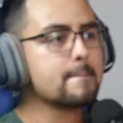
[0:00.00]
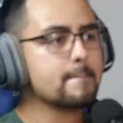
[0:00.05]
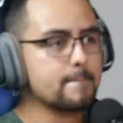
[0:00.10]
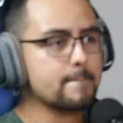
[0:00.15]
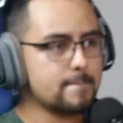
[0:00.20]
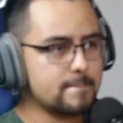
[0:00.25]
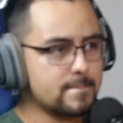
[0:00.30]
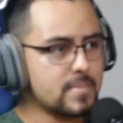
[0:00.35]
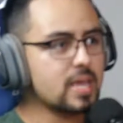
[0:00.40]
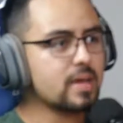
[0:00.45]

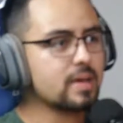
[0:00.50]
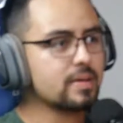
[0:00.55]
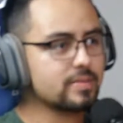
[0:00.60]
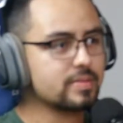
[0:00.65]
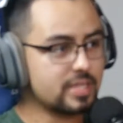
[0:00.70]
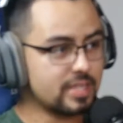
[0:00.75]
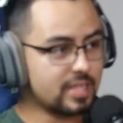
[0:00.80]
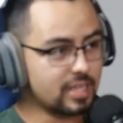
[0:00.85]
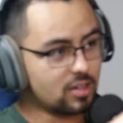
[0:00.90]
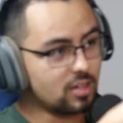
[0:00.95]
Mm-hmm, yeah,
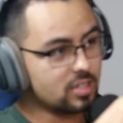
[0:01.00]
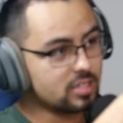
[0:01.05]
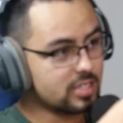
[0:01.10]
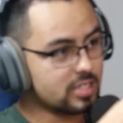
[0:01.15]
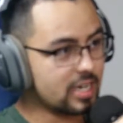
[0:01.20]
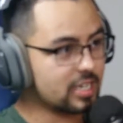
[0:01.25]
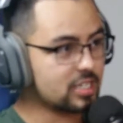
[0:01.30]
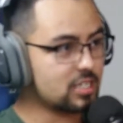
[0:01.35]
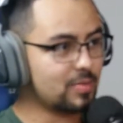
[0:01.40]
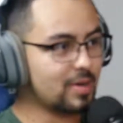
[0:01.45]
it's in the
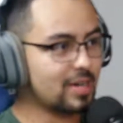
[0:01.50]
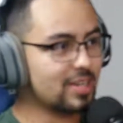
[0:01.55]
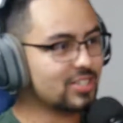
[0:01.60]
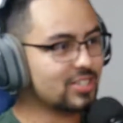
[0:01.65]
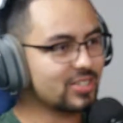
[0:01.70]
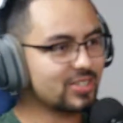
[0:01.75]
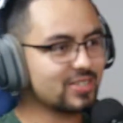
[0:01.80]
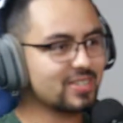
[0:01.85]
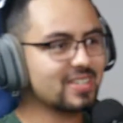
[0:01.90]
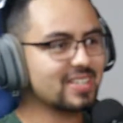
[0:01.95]
closet actually
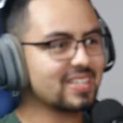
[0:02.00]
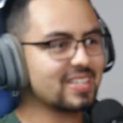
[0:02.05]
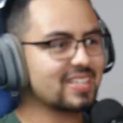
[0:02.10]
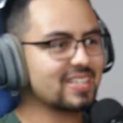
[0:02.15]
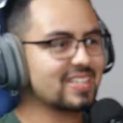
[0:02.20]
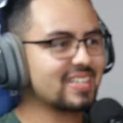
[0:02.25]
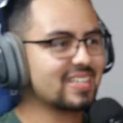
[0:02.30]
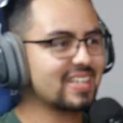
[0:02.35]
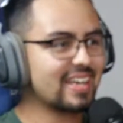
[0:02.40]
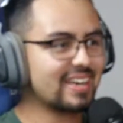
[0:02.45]
behind you.
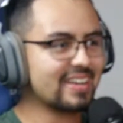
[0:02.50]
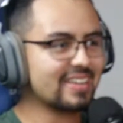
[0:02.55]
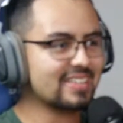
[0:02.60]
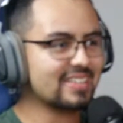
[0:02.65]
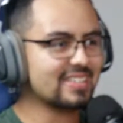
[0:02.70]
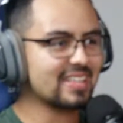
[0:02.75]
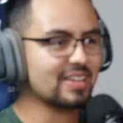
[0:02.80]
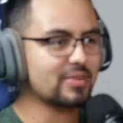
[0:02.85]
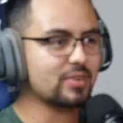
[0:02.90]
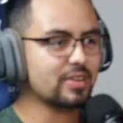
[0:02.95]
Yeah,
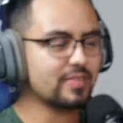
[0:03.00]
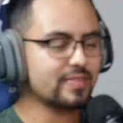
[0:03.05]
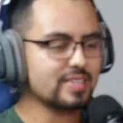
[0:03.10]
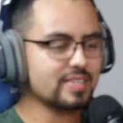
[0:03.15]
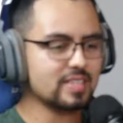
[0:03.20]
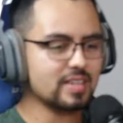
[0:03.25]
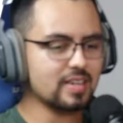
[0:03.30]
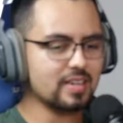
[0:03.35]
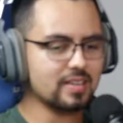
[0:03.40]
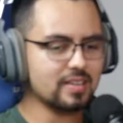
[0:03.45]
it's like one of
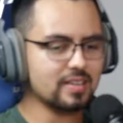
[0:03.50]
his